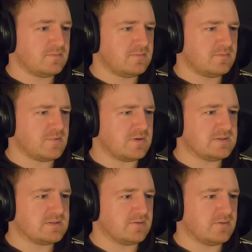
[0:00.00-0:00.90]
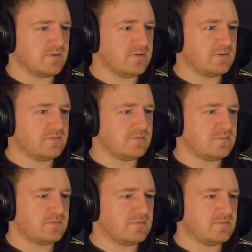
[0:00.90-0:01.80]
Well, he's still going.
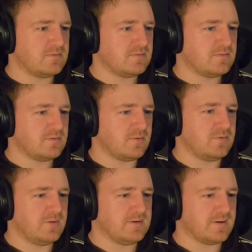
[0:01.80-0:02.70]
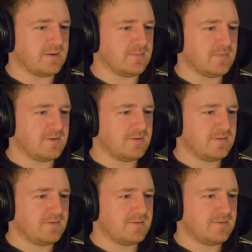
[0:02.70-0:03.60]
Holy crap.
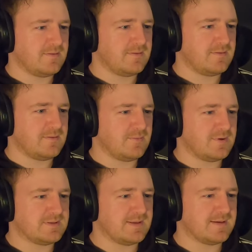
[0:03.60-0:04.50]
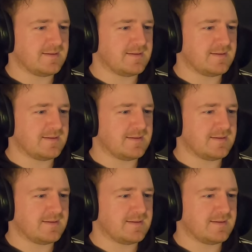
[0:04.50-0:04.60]
What the heck?